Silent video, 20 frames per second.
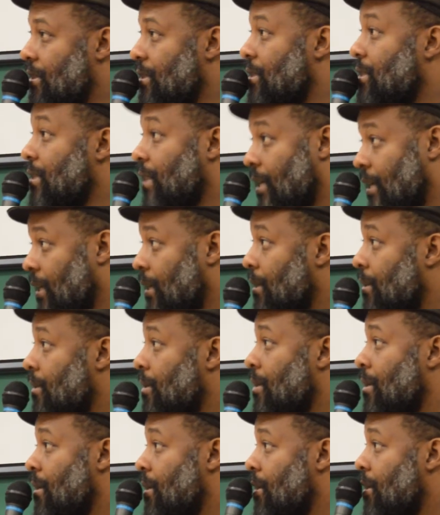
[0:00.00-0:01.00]
to study,
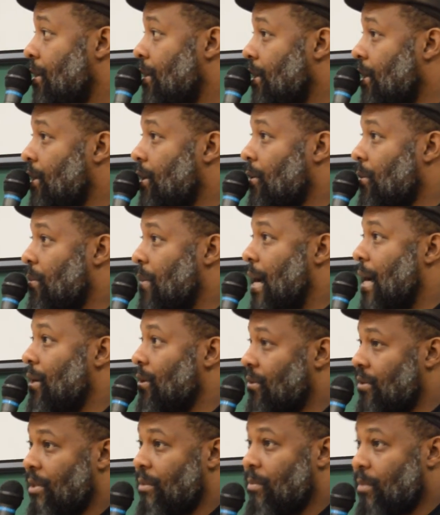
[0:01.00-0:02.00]
you know,
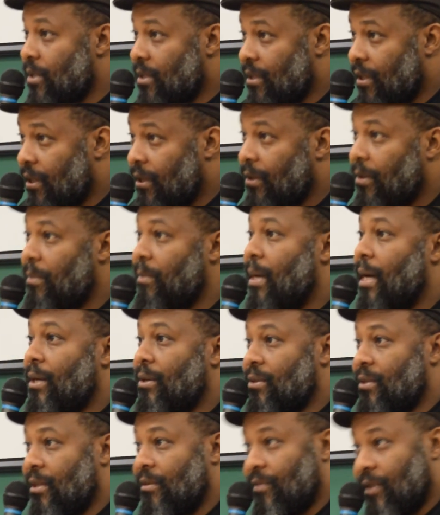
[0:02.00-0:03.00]
models in Brazil,
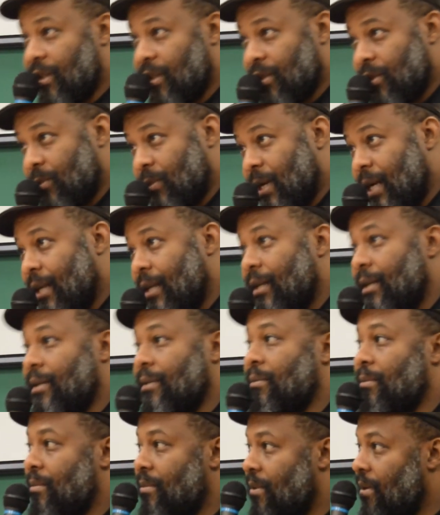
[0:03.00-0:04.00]
models in
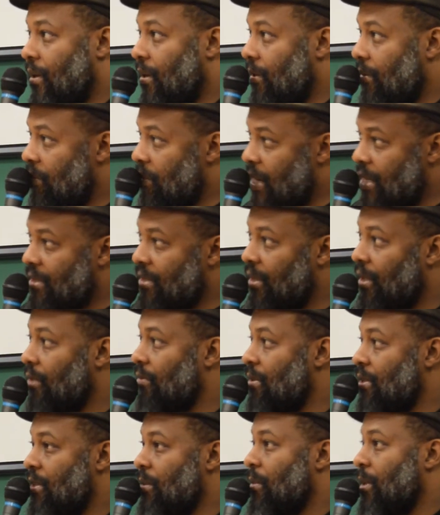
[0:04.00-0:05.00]
Venezuela. Myself
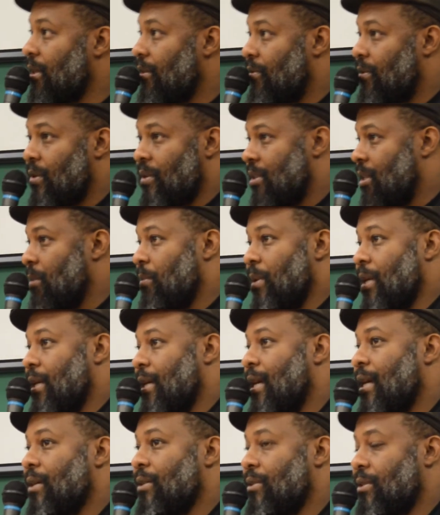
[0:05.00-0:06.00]
and some other folks had been
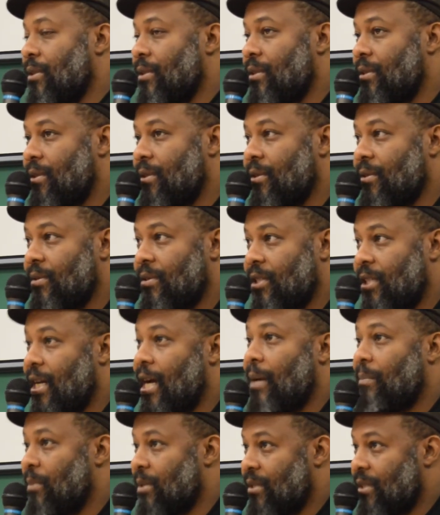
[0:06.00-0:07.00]
down to
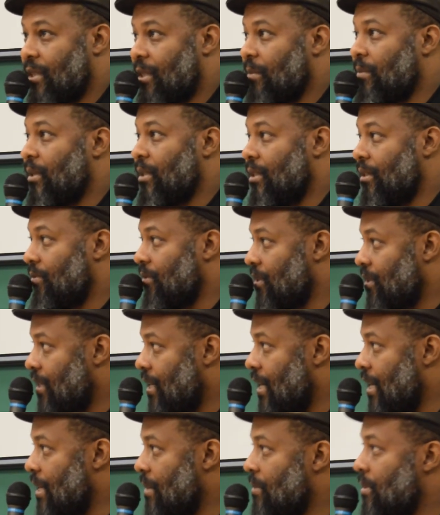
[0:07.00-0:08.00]
Chiapas a couple of different
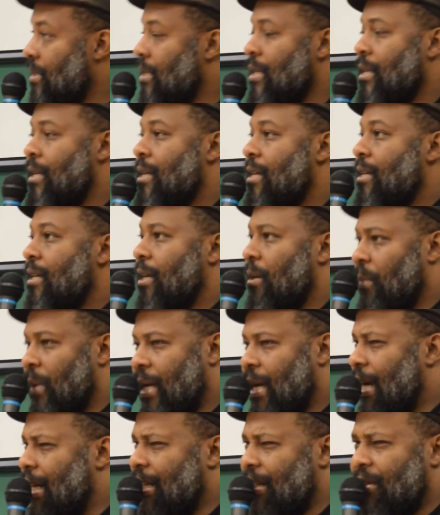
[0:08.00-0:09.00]
times. And we
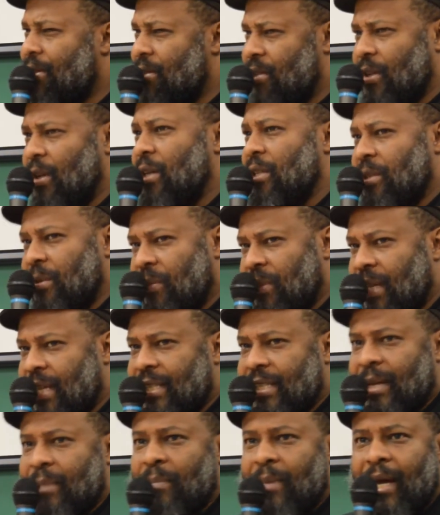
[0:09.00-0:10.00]
kind of saw some
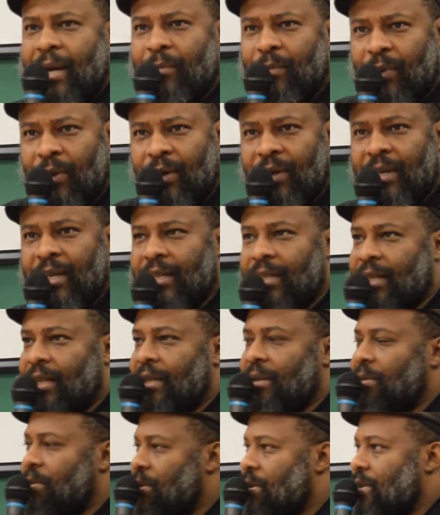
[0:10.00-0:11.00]
things that might work, and
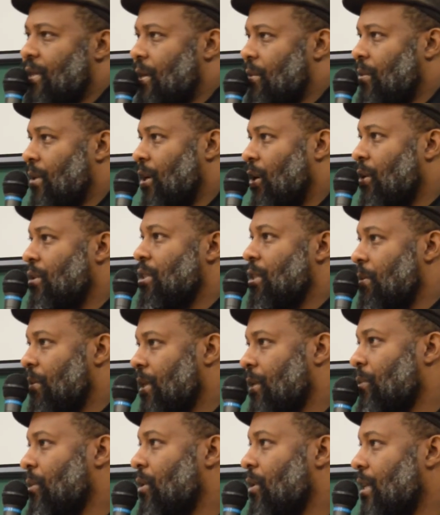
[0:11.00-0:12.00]
then we said, well,
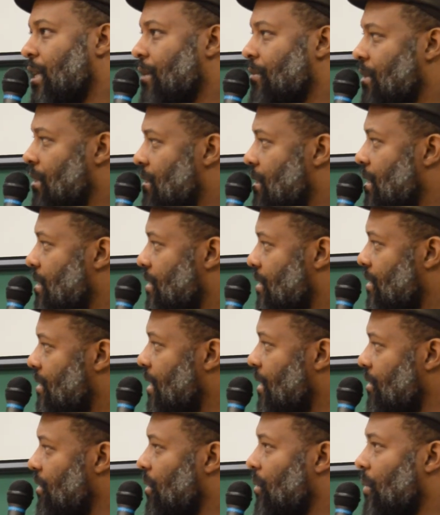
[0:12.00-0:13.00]
ultimately, we're going to have to test this
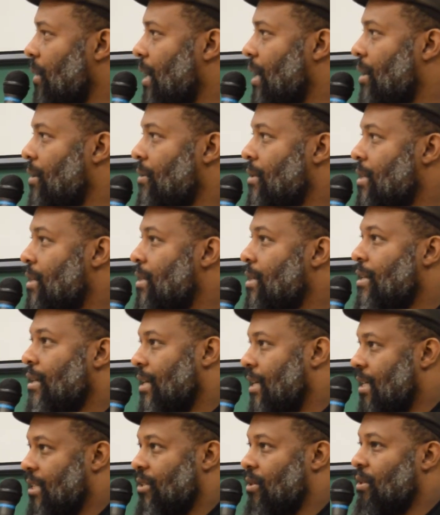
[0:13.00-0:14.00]
out in the ground,
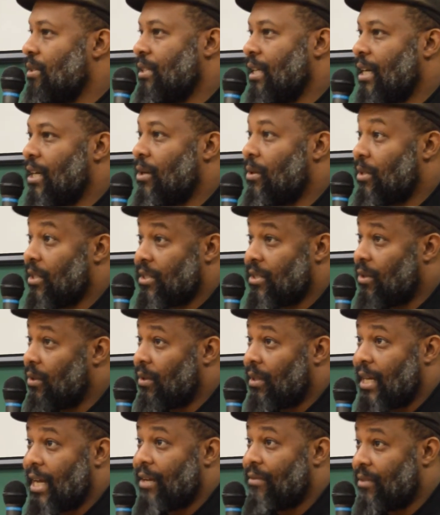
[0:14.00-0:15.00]
and it's going to take on its
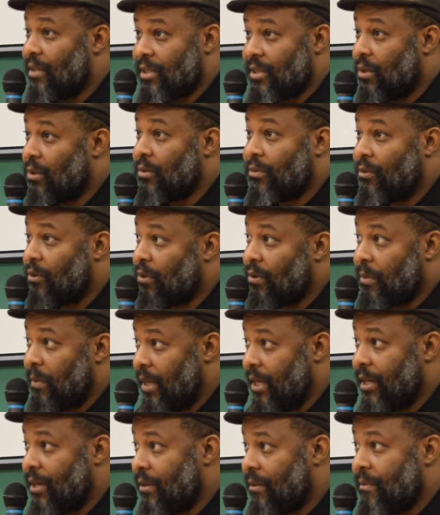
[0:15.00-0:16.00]
own life and its own form
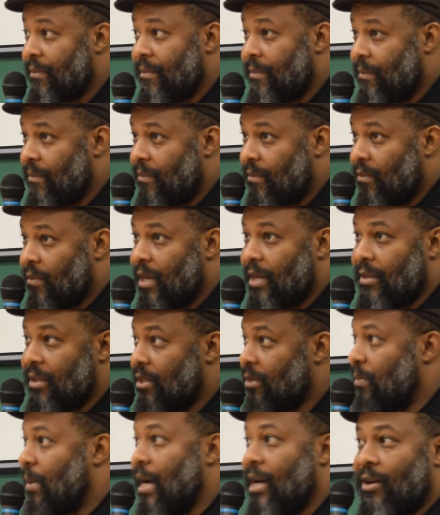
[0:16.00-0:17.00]
here, right?
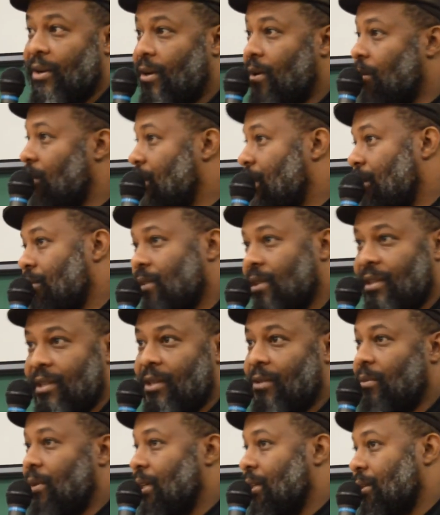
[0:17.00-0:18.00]
Despite all whatever
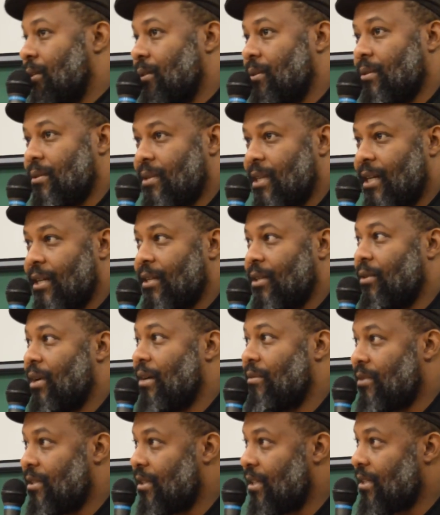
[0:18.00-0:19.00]
theoretical kind of
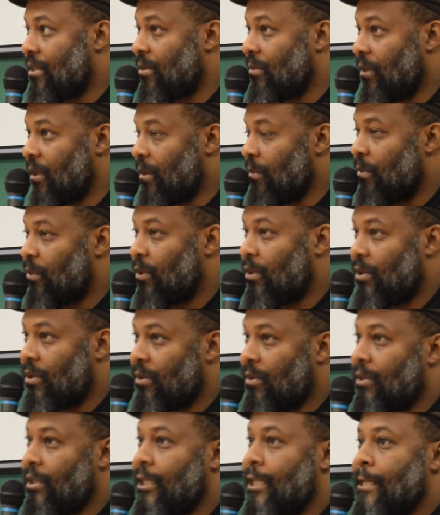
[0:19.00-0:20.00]
gravitas that we can pull
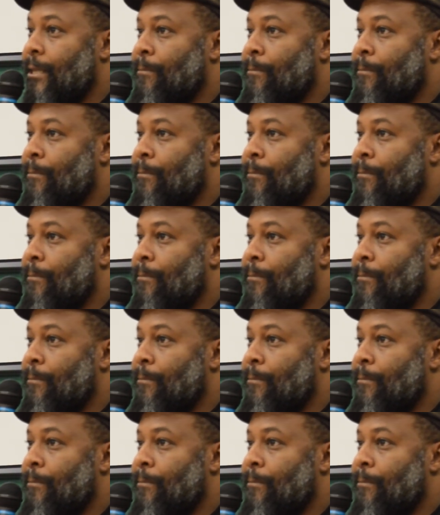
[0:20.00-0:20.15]
to it.